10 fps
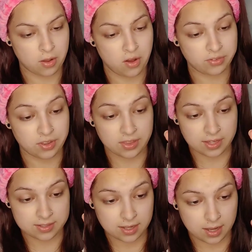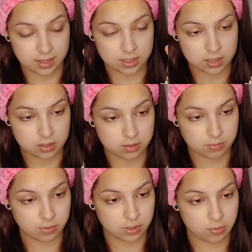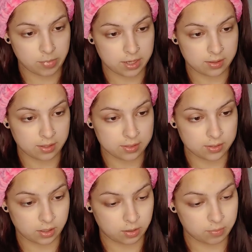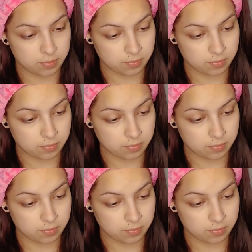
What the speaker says: on the thick side. We don't mind the thick serum.